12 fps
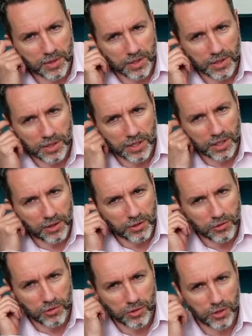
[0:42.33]
you know,
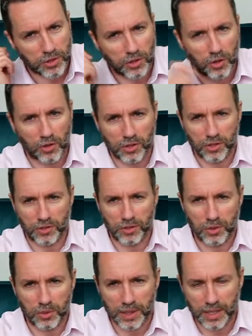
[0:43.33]
through the doctor and
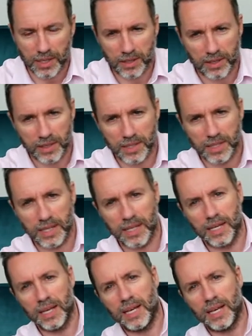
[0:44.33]
all that kind of thing.